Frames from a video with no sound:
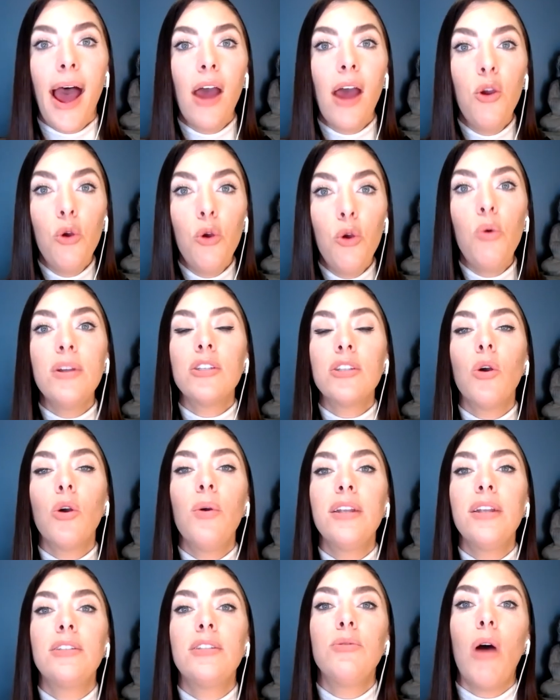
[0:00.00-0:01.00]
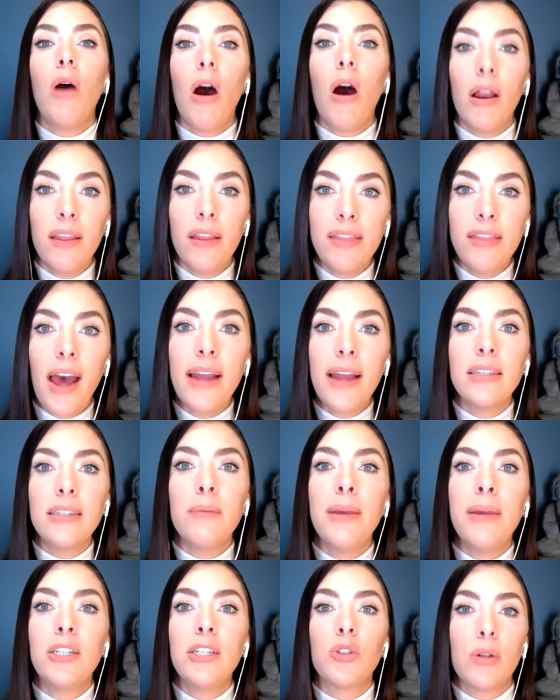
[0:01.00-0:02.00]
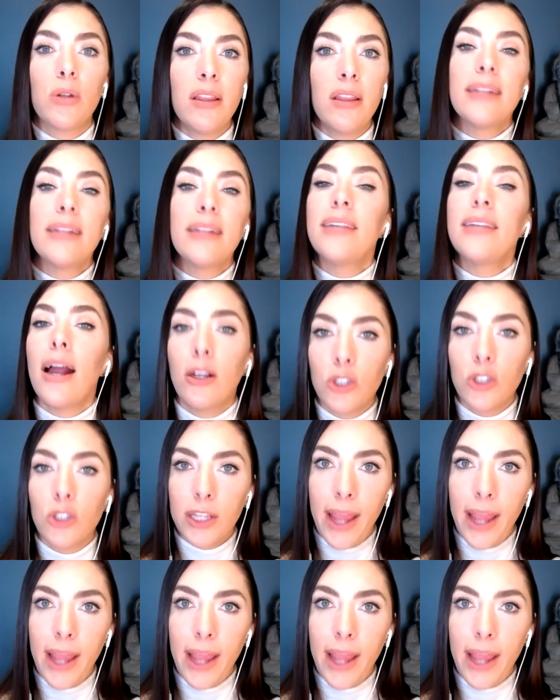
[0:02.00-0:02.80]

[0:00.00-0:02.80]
who is going to audit that to make sure that that's actually